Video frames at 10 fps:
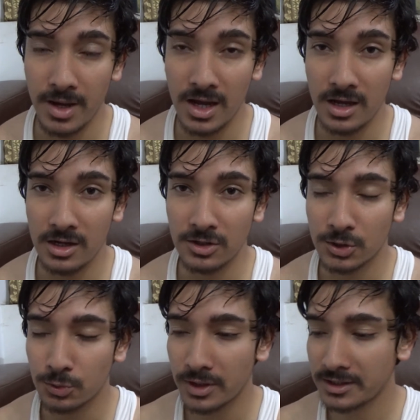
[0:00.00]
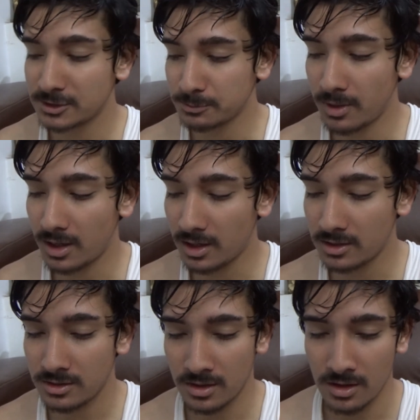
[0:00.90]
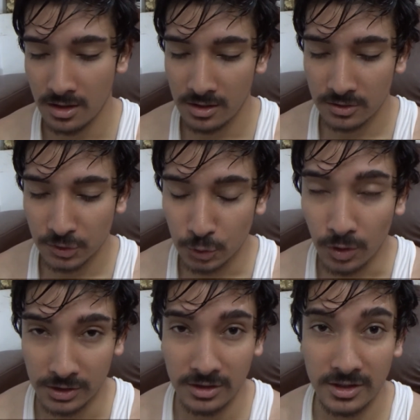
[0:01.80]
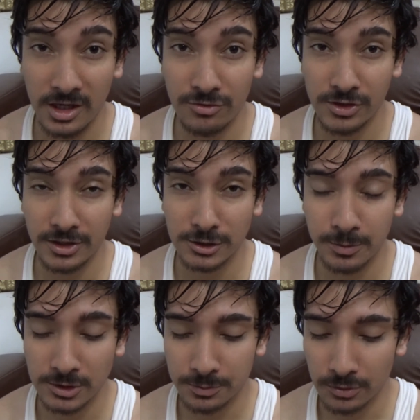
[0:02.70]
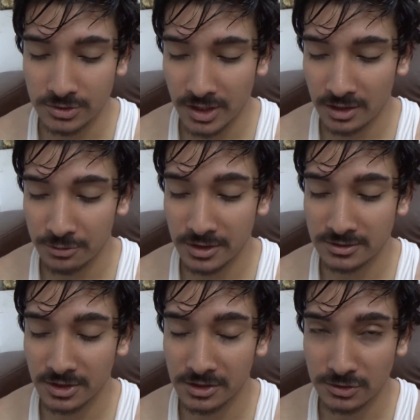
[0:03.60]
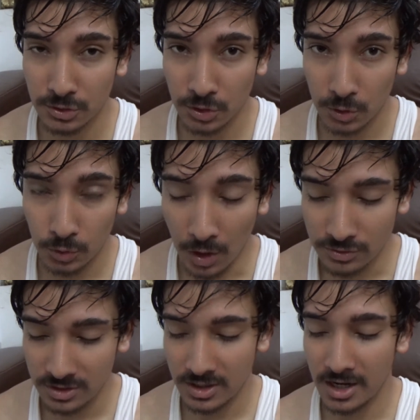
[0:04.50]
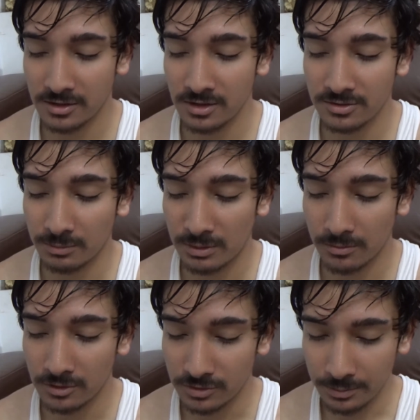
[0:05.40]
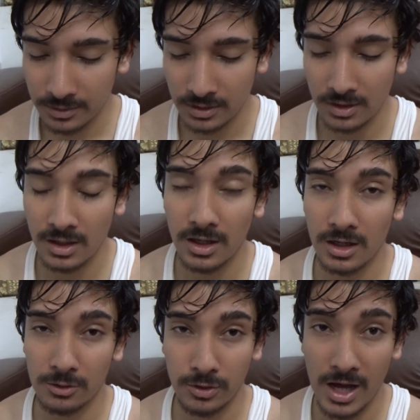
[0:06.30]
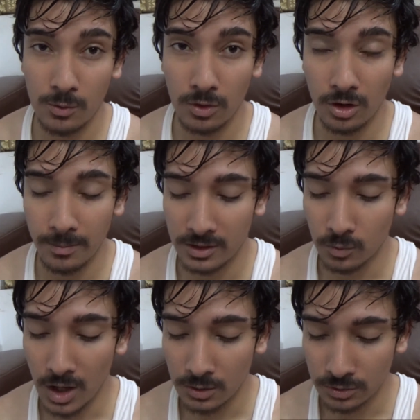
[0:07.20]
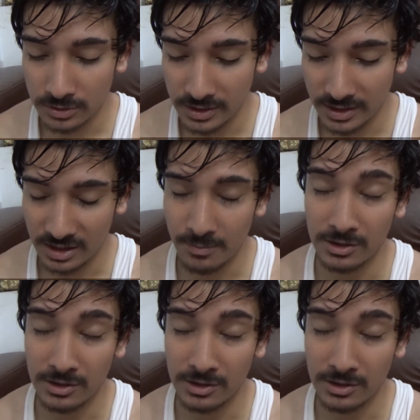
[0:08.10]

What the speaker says: and today is my 200th day of Reading is Best project, and today's date is 2019 September 5th, and today I woke up at 1:03 a.m.